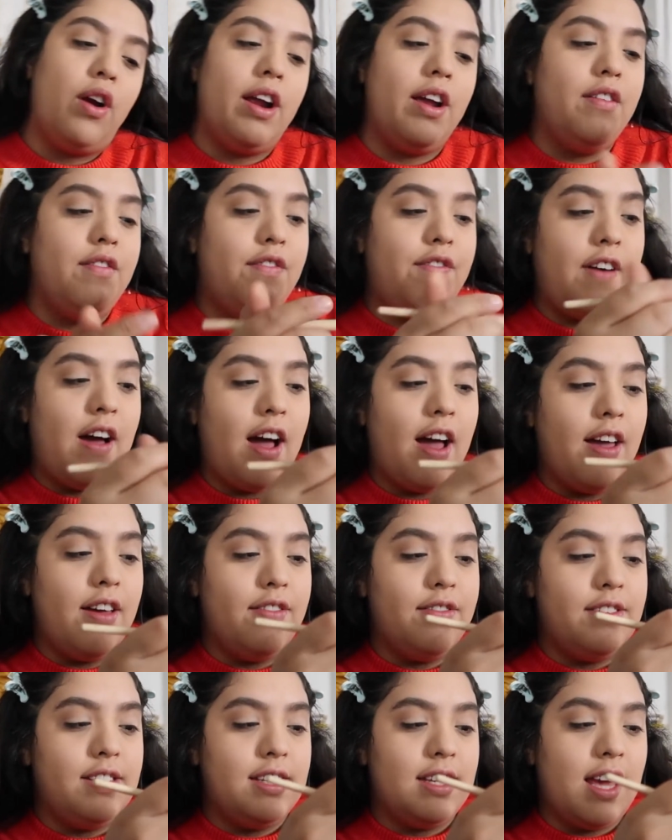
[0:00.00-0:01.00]
and
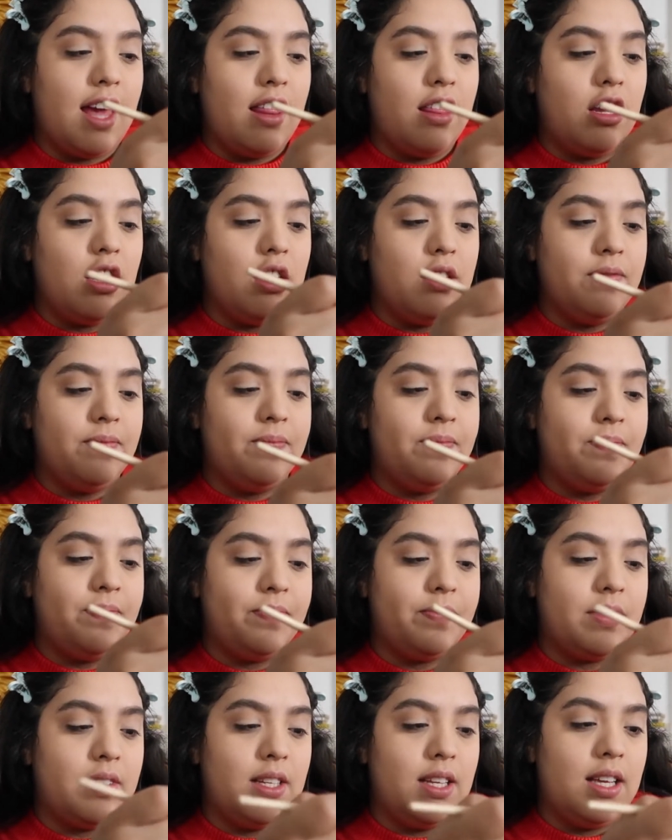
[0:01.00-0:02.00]
5 together,
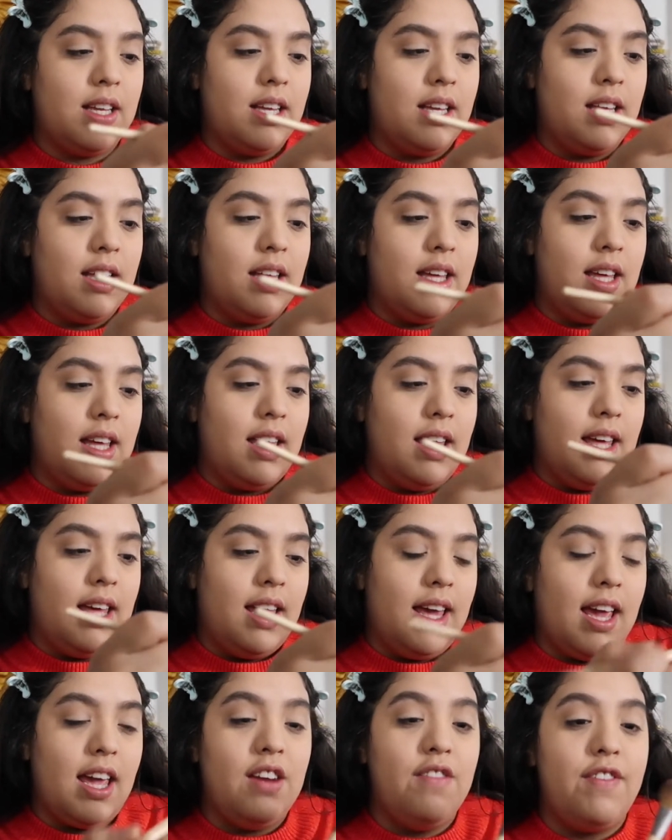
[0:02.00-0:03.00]

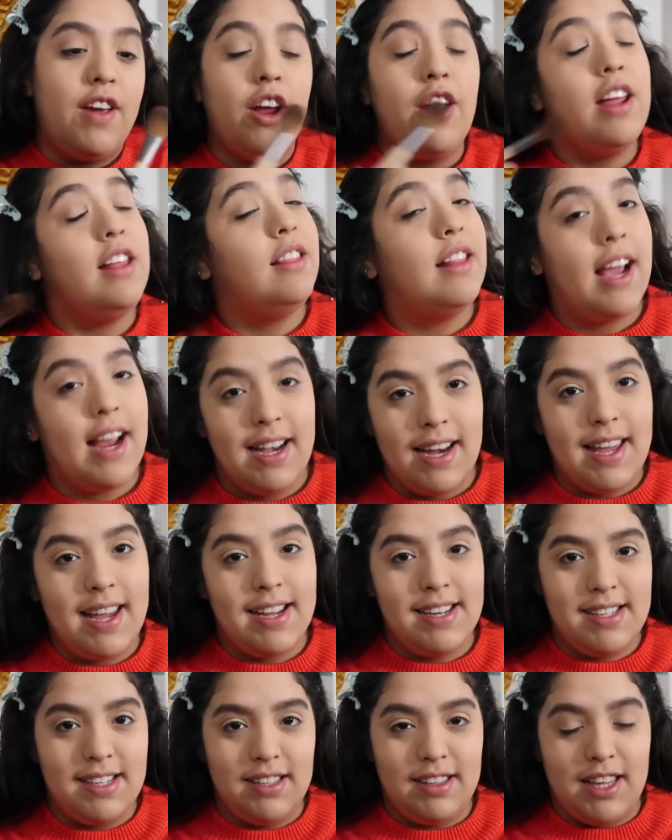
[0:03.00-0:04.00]
and very
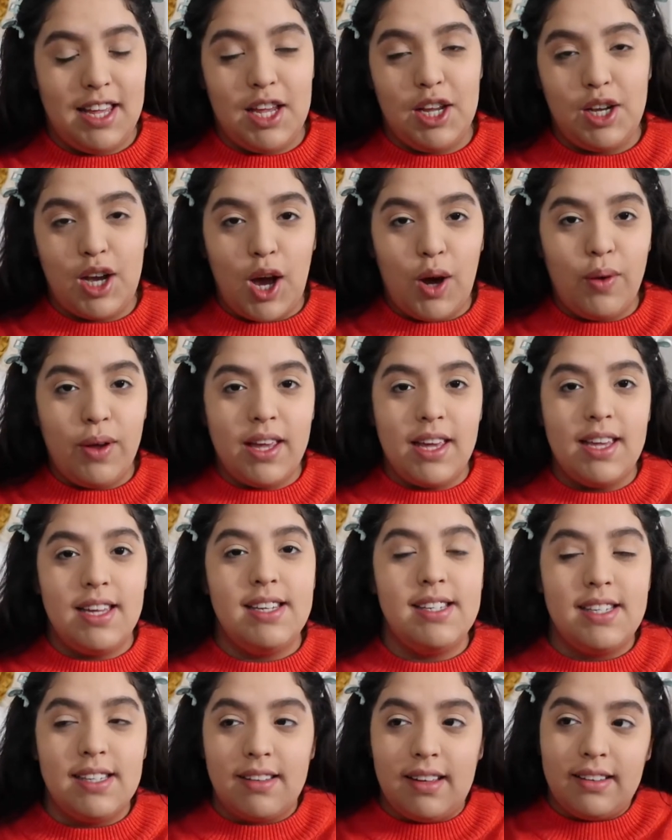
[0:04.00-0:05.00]
light-handedly go
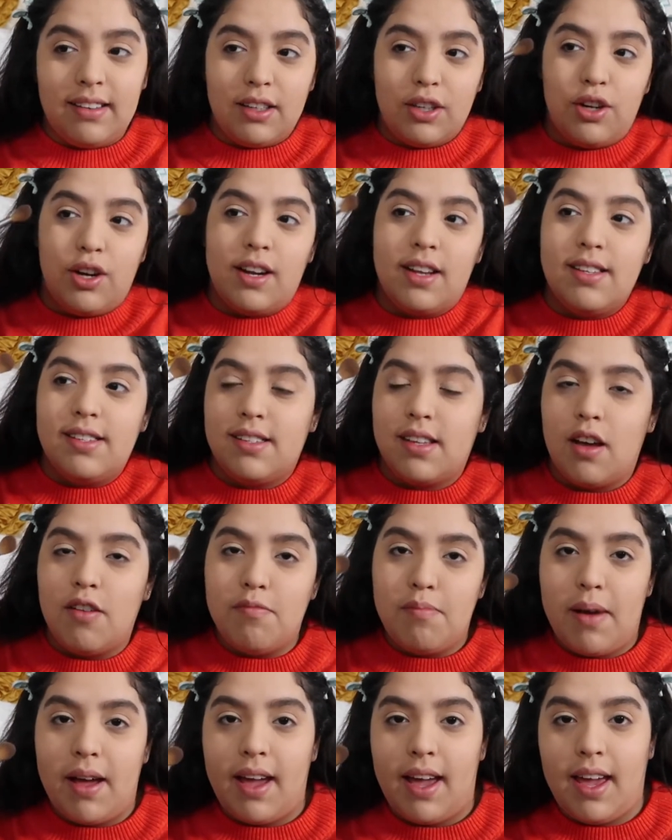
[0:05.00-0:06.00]
into like the crease
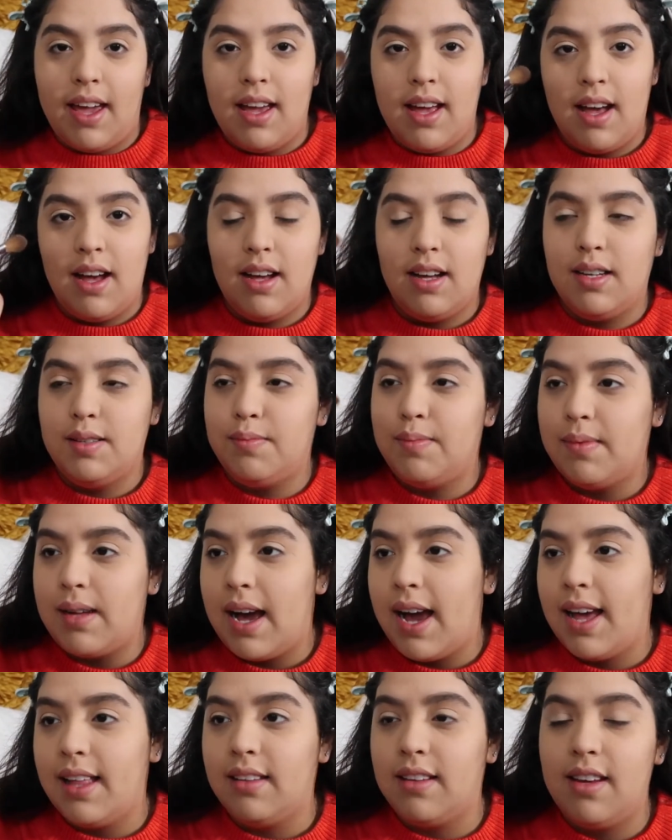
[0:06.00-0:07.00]
of my
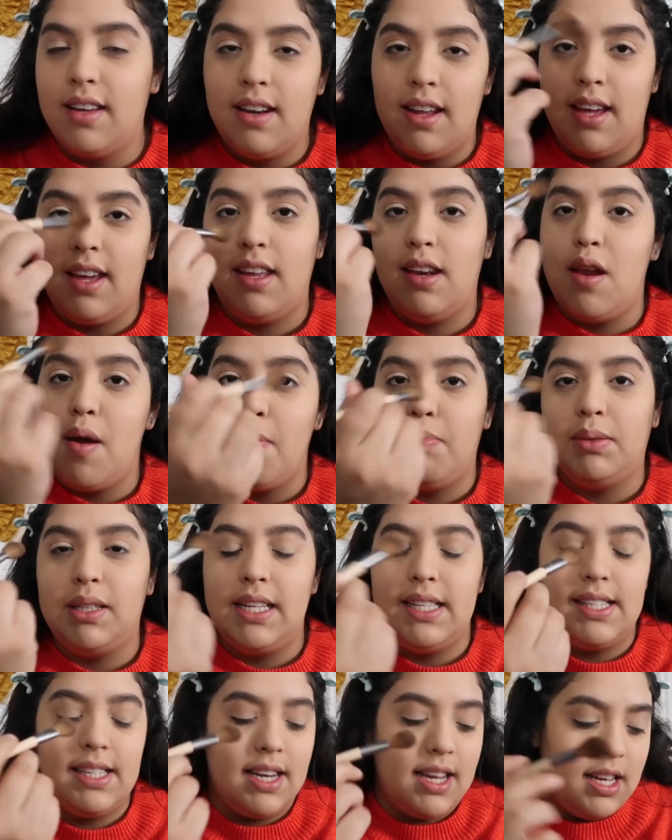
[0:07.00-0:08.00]
eyelid and
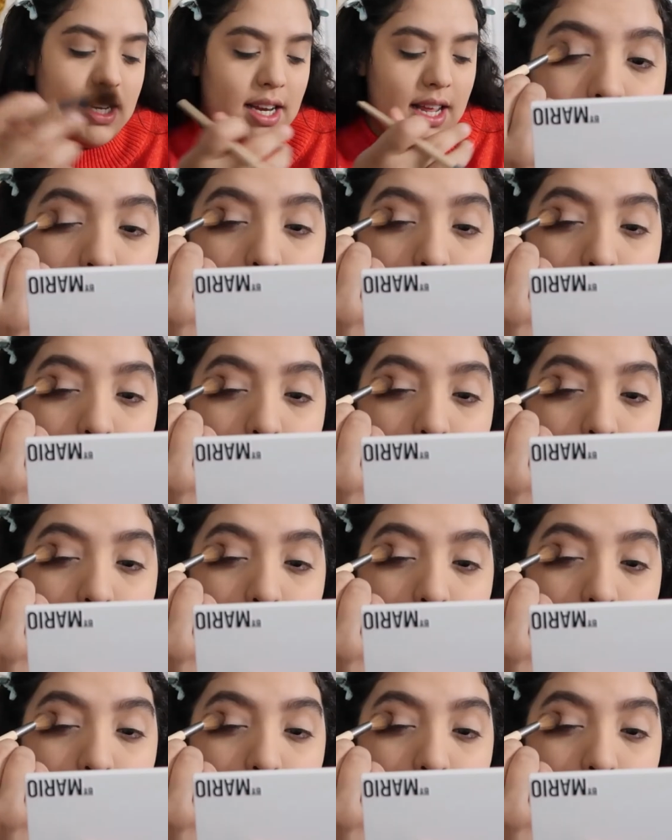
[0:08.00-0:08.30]
blend it in.